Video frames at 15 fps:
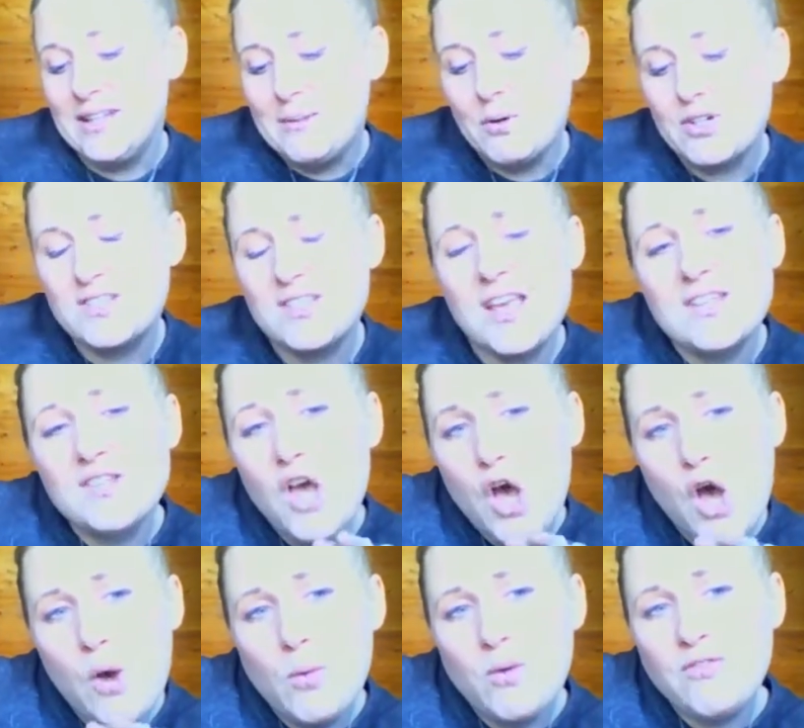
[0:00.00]
And then Libra
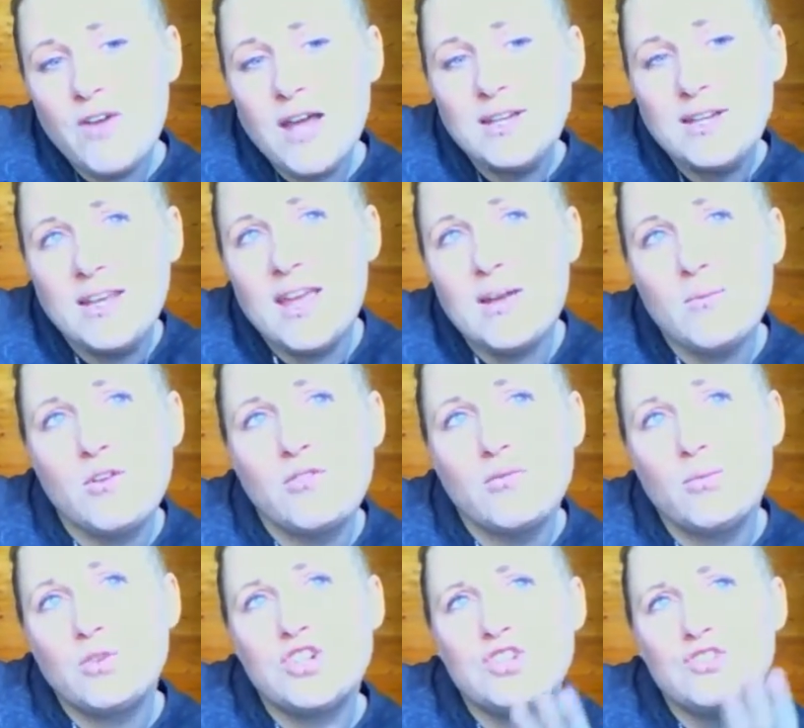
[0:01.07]
says, oh, we're finding
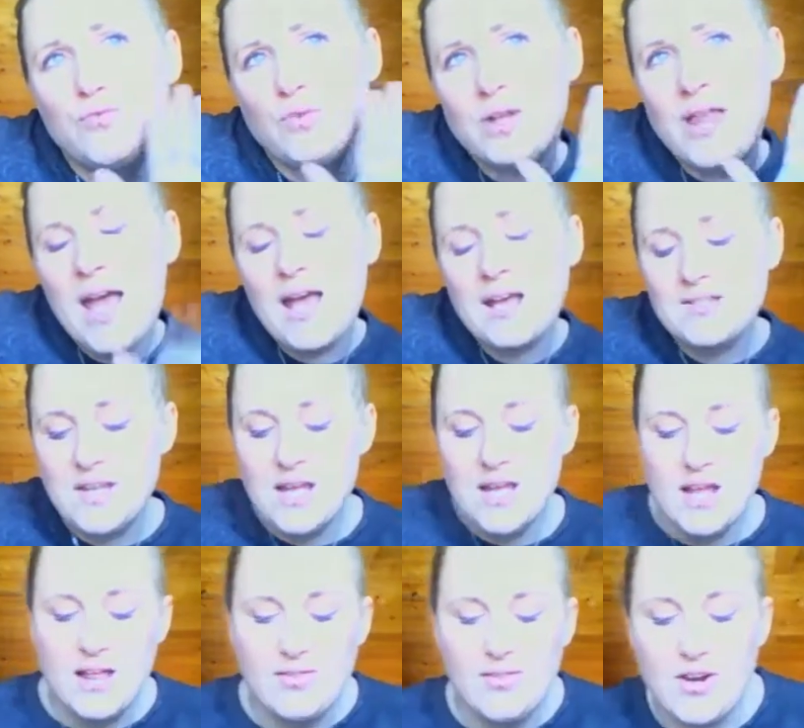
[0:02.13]
it. We're just
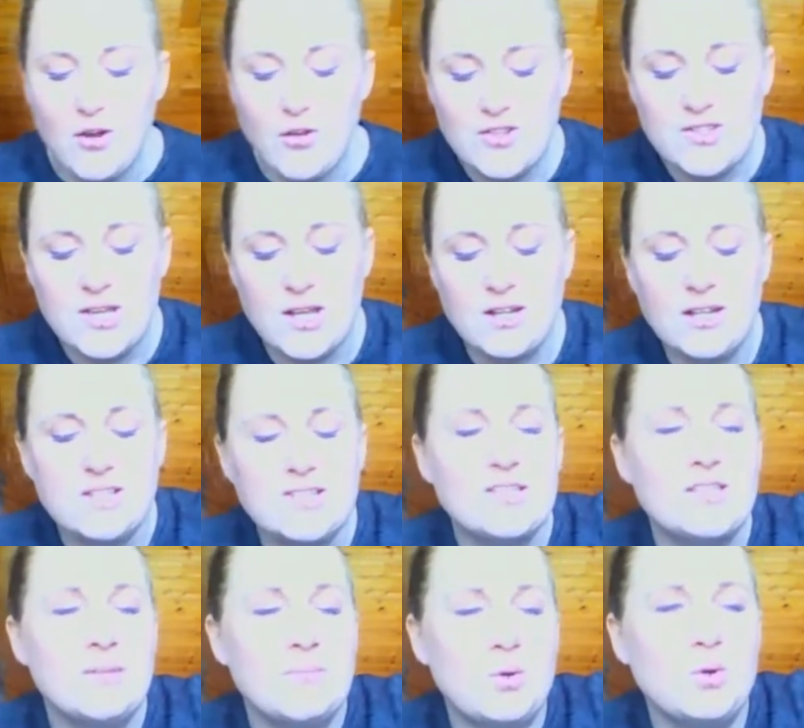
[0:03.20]
relax. Then all of a
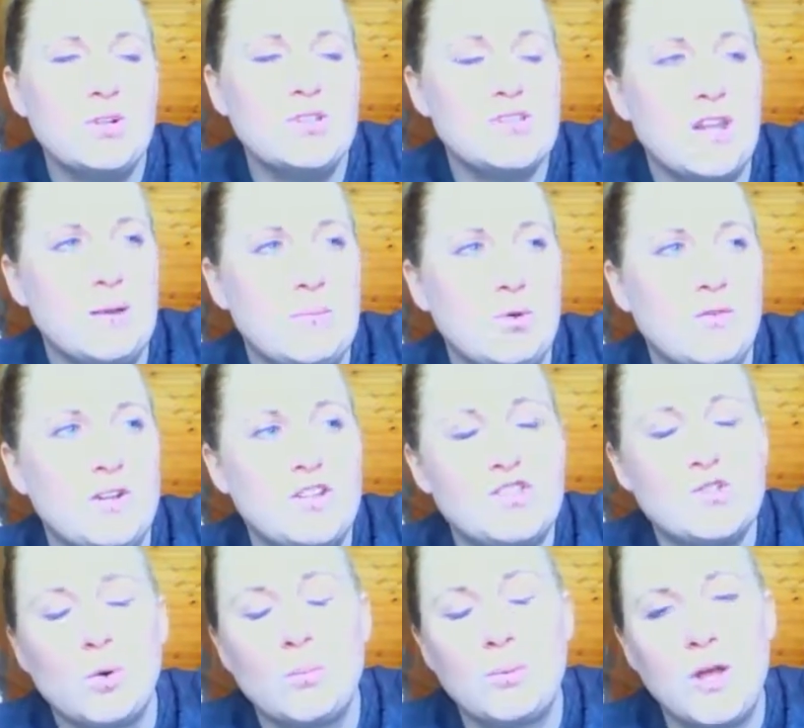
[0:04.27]
sudden, the moon is going to
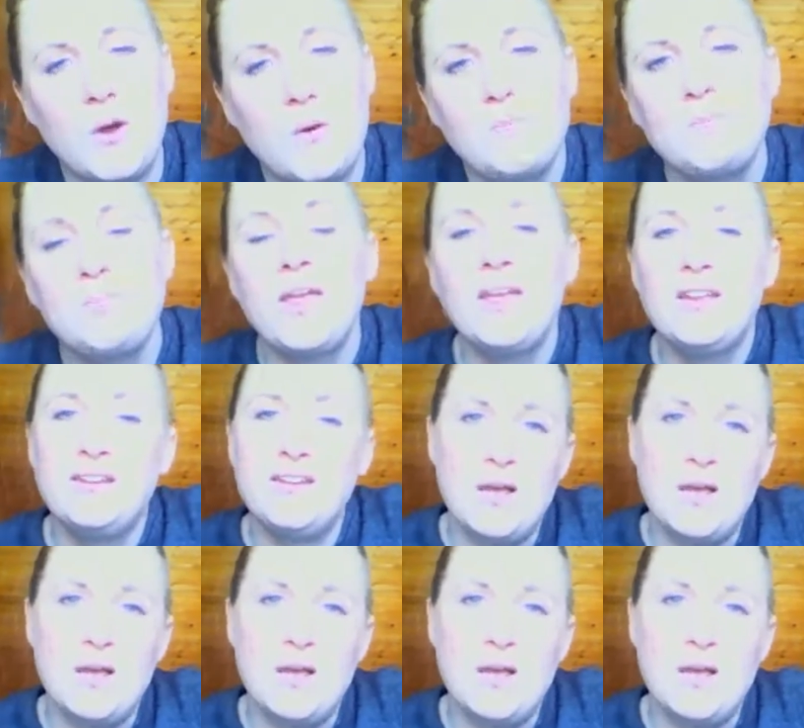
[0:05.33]
move into Scorpio.